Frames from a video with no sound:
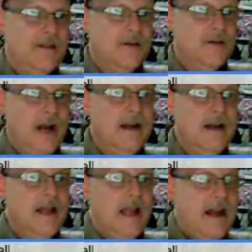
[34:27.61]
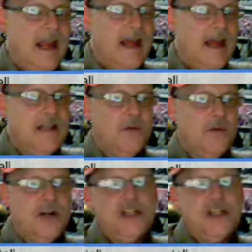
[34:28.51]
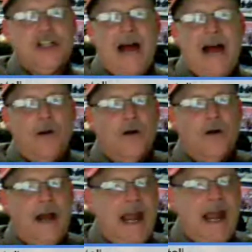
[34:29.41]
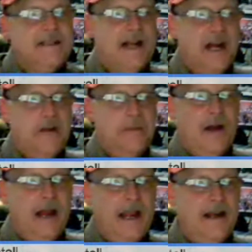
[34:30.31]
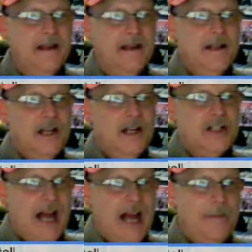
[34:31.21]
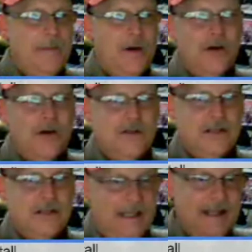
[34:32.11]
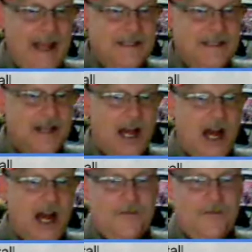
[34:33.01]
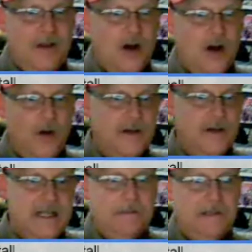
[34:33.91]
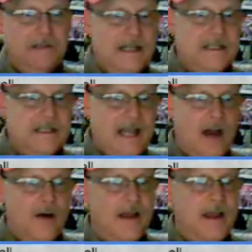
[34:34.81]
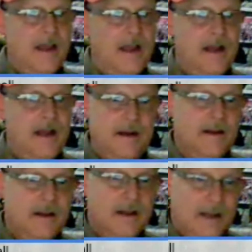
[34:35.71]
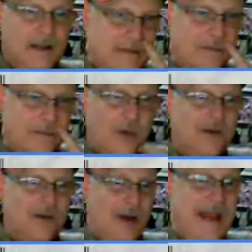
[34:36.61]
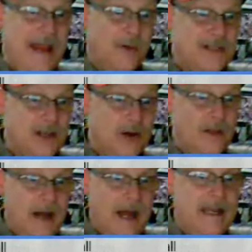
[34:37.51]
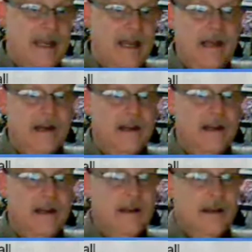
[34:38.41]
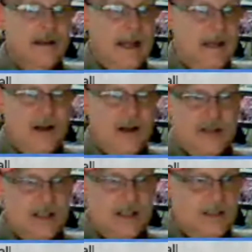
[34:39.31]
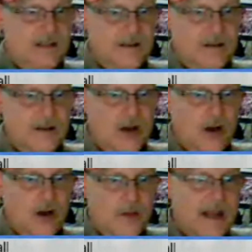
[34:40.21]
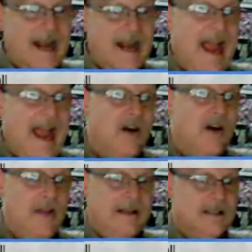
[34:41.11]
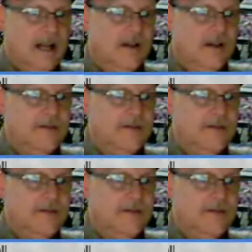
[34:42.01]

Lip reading: right? And again, that's where a shop owner has it on you, right? A shop owner who's getting that stuff, deeply discounted and even more, way more so than I get it. And, they're going to have all that stuff.